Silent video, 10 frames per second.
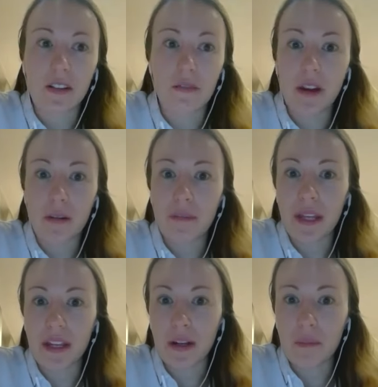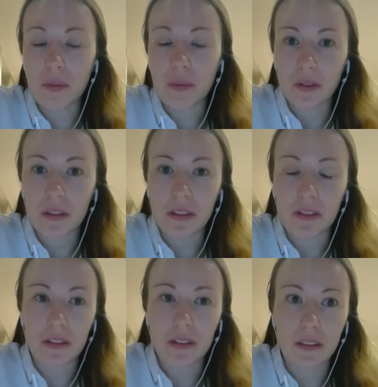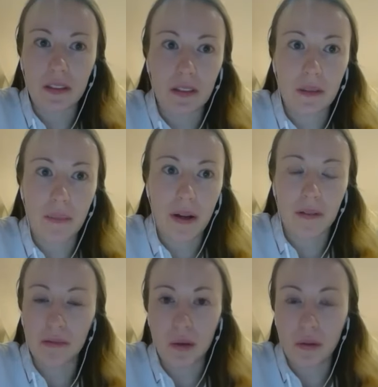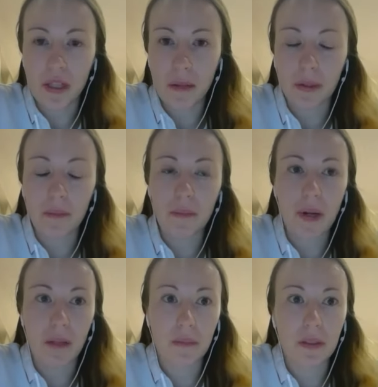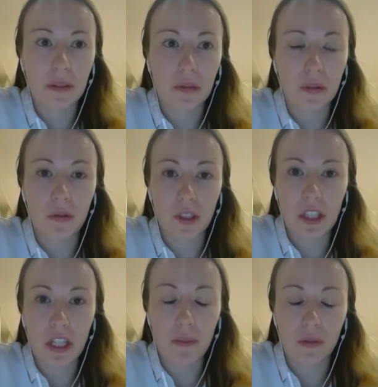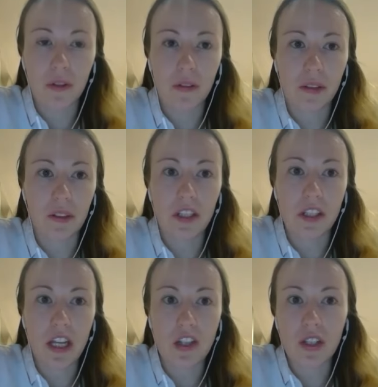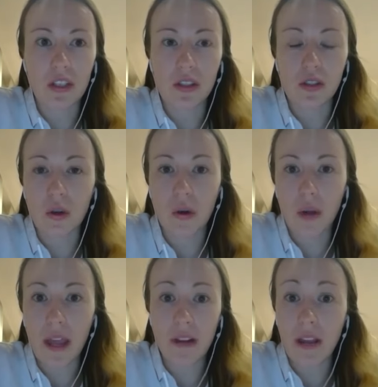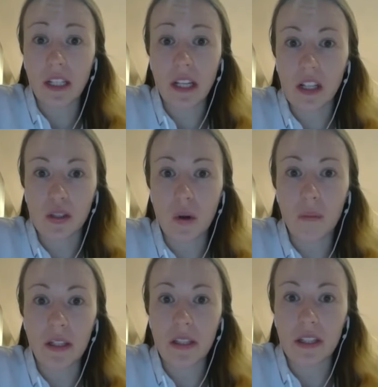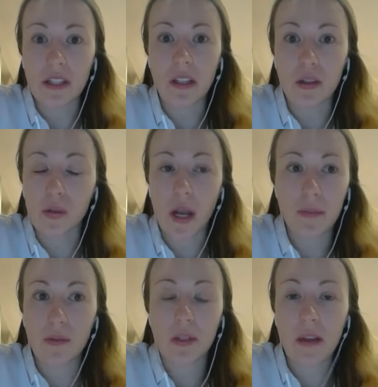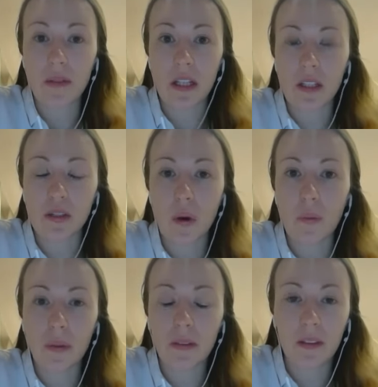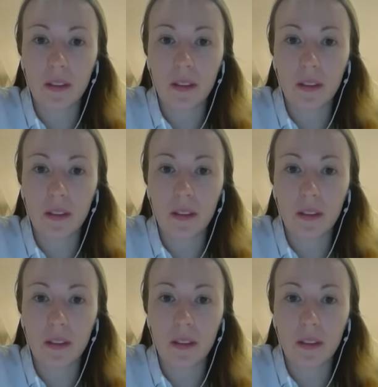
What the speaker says: very big and important segment department of a team of an organization. So everything is open in this industry. Absolutely everything is open.